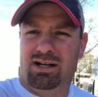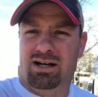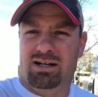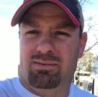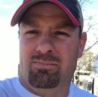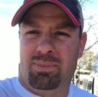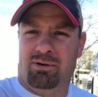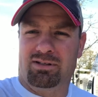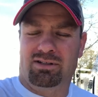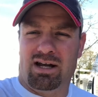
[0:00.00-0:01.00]

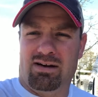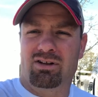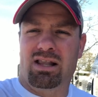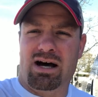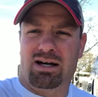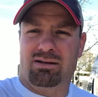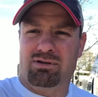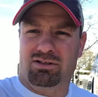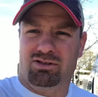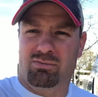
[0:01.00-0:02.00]
but it's gonna have a lock and
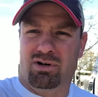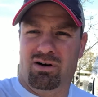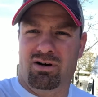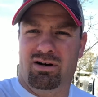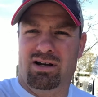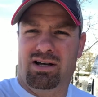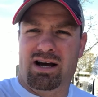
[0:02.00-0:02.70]
be super hard.